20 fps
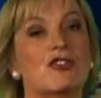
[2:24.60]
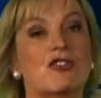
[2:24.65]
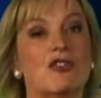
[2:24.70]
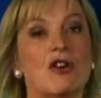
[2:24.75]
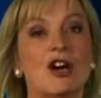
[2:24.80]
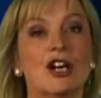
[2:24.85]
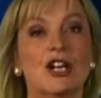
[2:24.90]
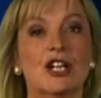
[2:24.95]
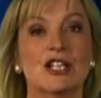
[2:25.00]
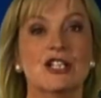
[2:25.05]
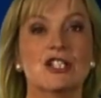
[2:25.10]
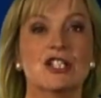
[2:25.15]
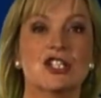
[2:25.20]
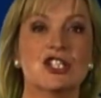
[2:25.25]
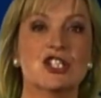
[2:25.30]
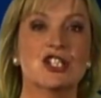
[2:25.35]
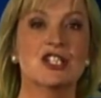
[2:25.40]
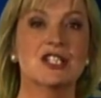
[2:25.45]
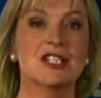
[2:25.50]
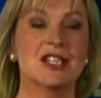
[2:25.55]
at drier
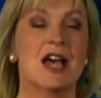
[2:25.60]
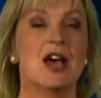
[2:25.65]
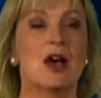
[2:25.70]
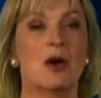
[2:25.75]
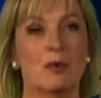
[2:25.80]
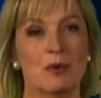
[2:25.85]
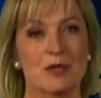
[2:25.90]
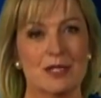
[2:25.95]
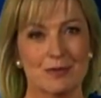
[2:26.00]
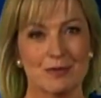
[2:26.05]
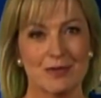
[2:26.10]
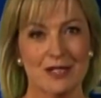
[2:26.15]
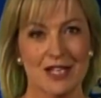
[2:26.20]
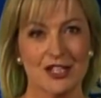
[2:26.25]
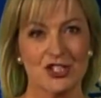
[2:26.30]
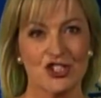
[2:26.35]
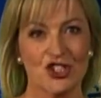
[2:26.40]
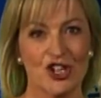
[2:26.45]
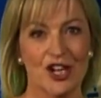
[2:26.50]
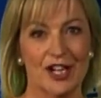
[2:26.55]
conditions with some
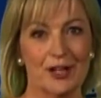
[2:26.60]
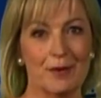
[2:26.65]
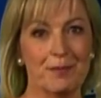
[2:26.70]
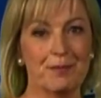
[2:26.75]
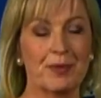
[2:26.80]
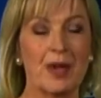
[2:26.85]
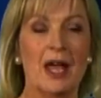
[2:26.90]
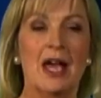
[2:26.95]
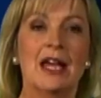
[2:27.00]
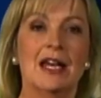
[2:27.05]
sunshine.